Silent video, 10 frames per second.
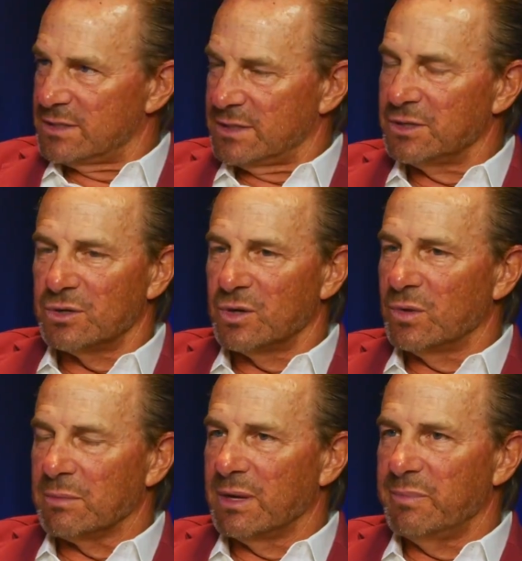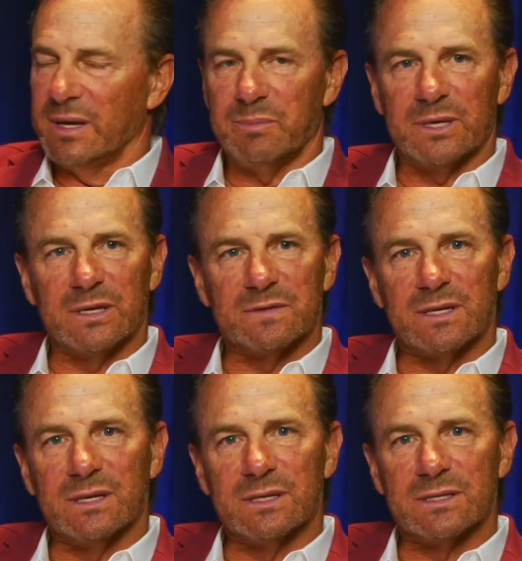and you know, one of my pet peeves
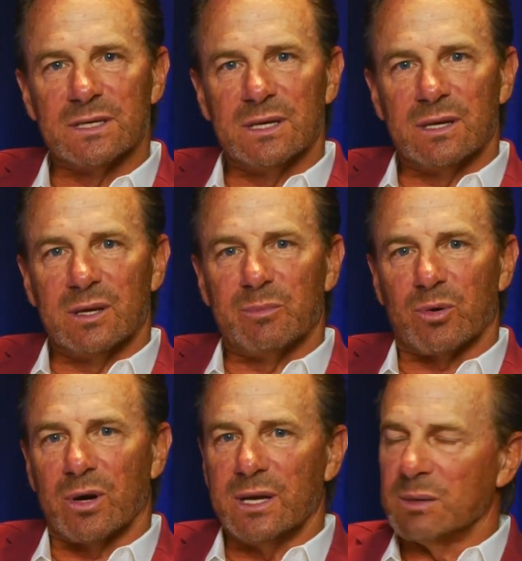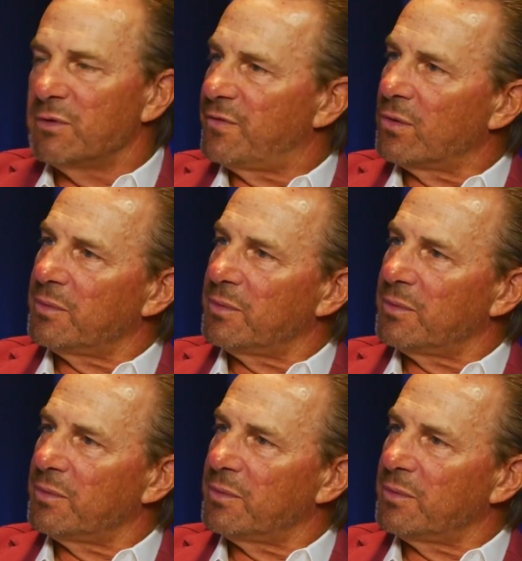is praying before a